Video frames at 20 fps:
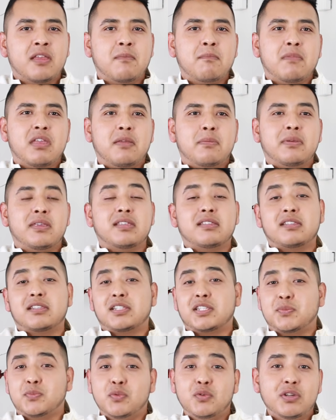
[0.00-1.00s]
Maybe it's a
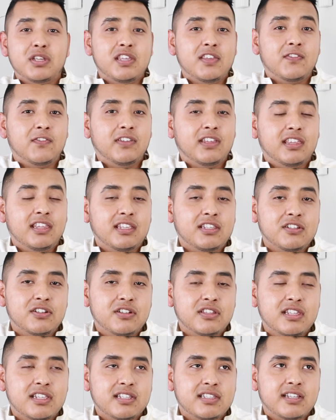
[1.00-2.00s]
spooky feeling
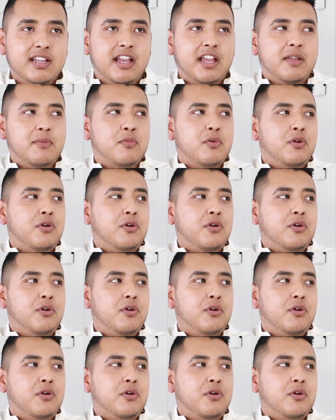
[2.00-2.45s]
during this time